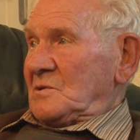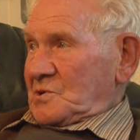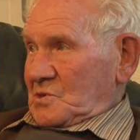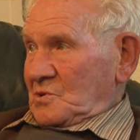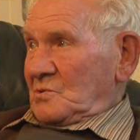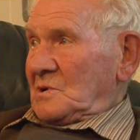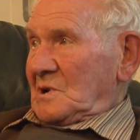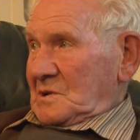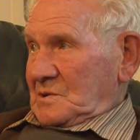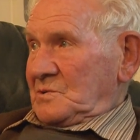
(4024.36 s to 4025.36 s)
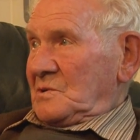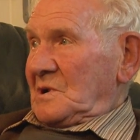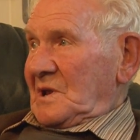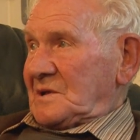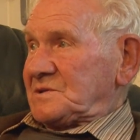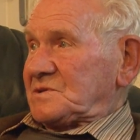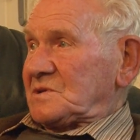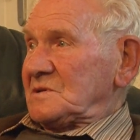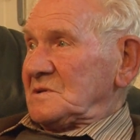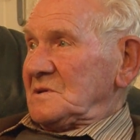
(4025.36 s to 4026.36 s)
lot of the younger
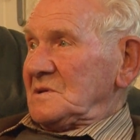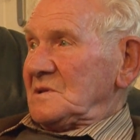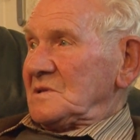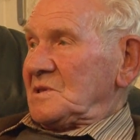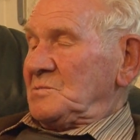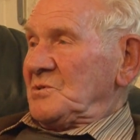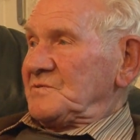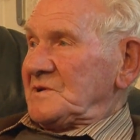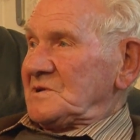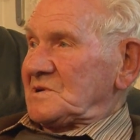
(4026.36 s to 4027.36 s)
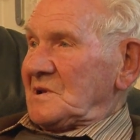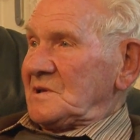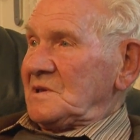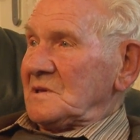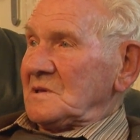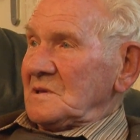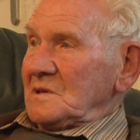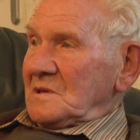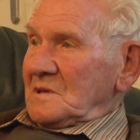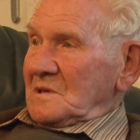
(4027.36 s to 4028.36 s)
lads, they moved to East Lee.
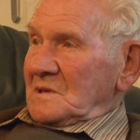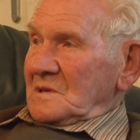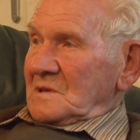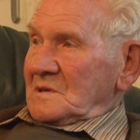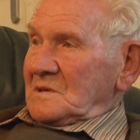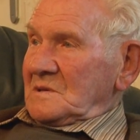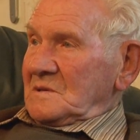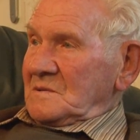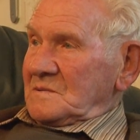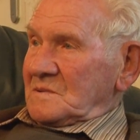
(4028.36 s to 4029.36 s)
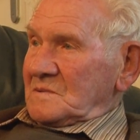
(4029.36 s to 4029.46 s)
They